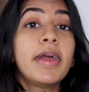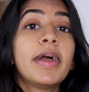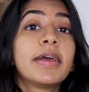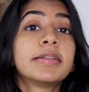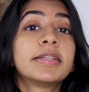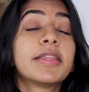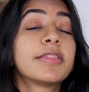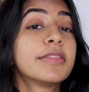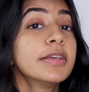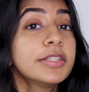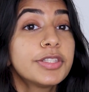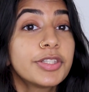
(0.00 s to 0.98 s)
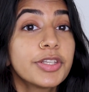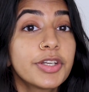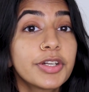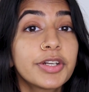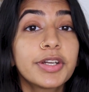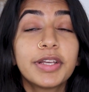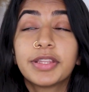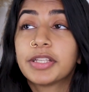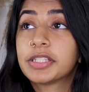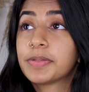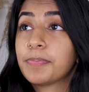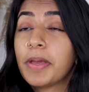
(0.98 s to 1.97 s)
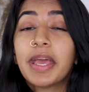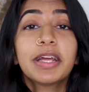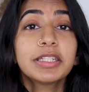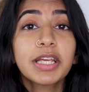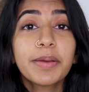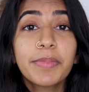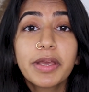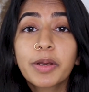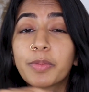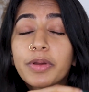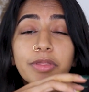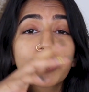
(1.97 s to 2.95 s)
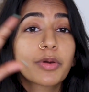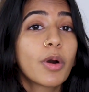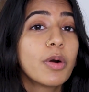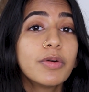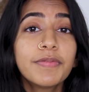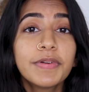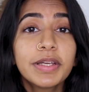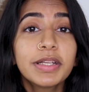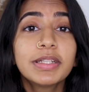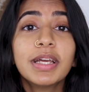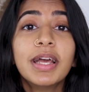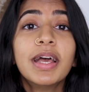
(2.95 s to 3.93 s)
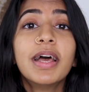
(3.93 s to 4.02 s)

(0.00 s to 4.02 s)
And this year in this pandemic with COVID,